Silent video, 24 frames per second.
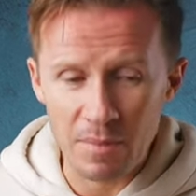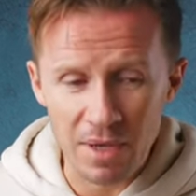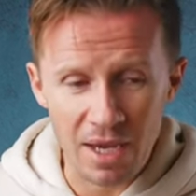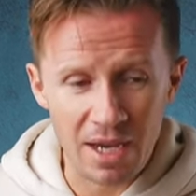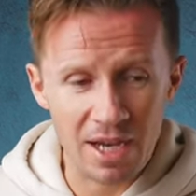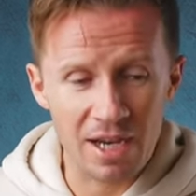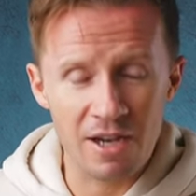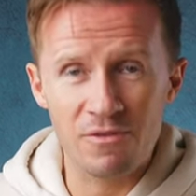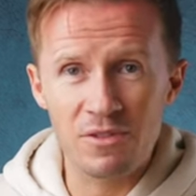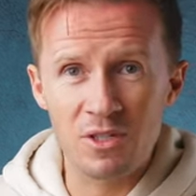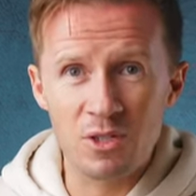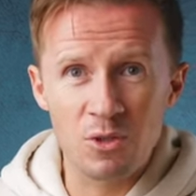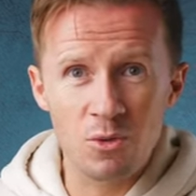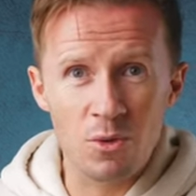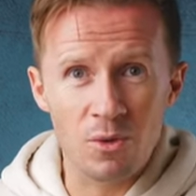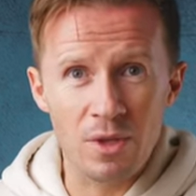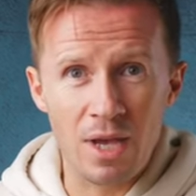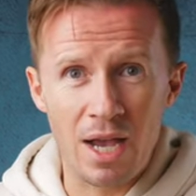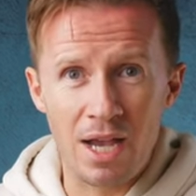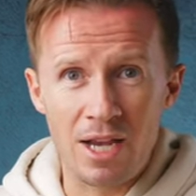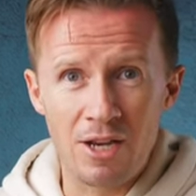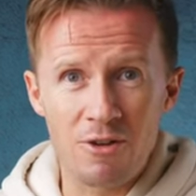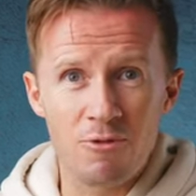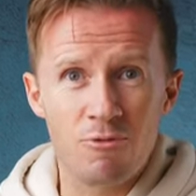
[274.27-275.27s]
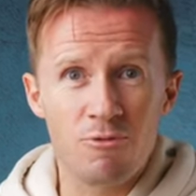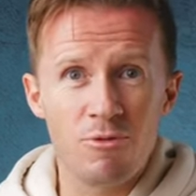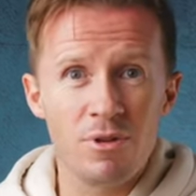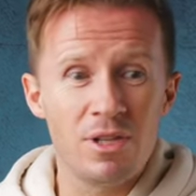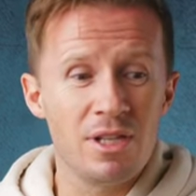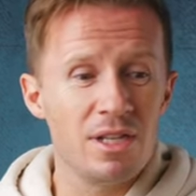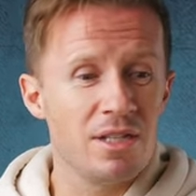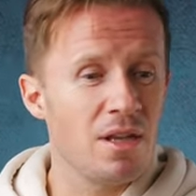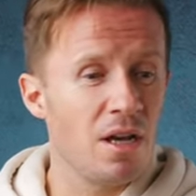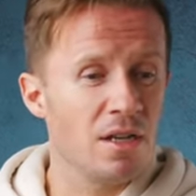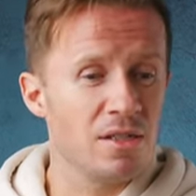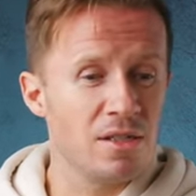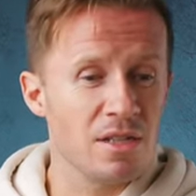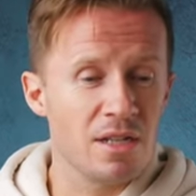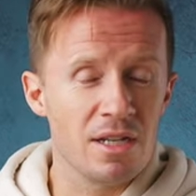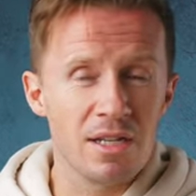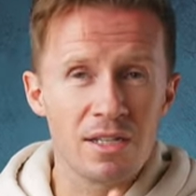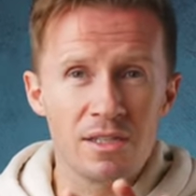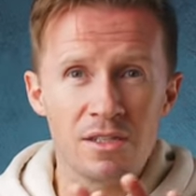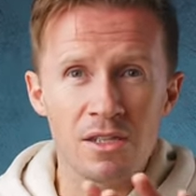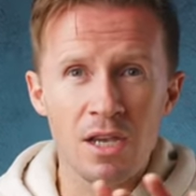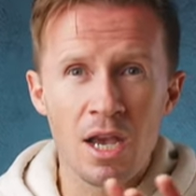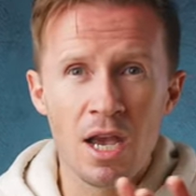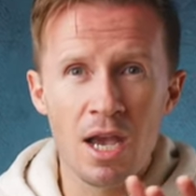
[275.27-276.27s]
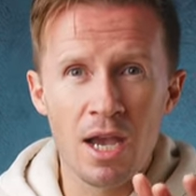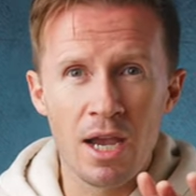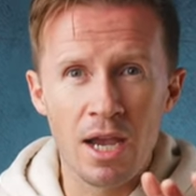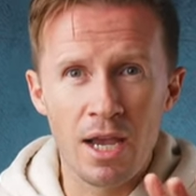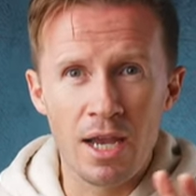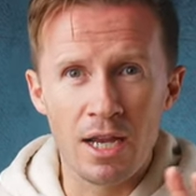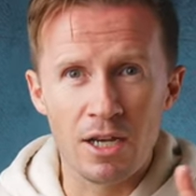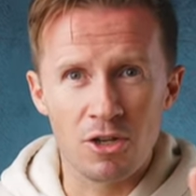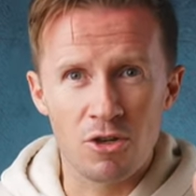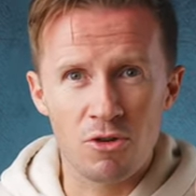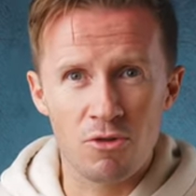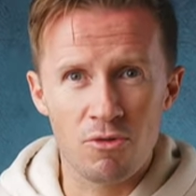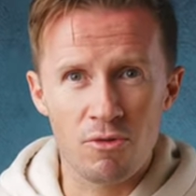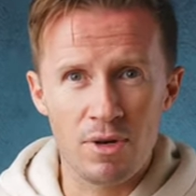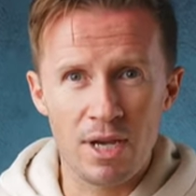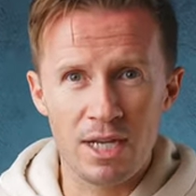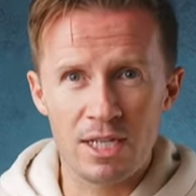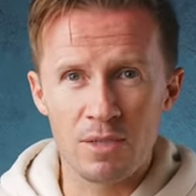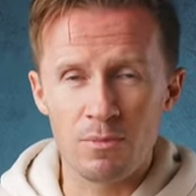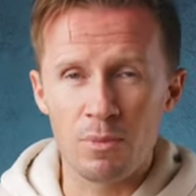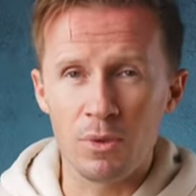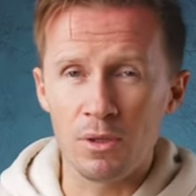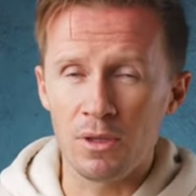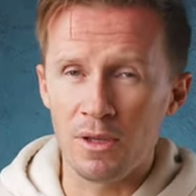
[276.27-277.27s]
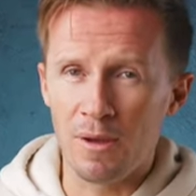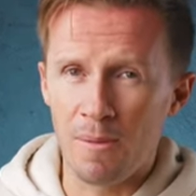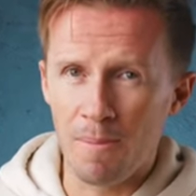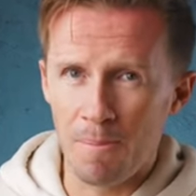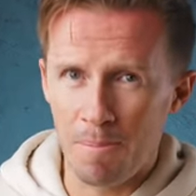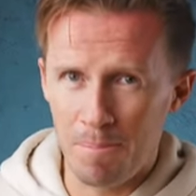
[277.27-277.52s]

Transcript: You have to know that, it really does. It's incredible.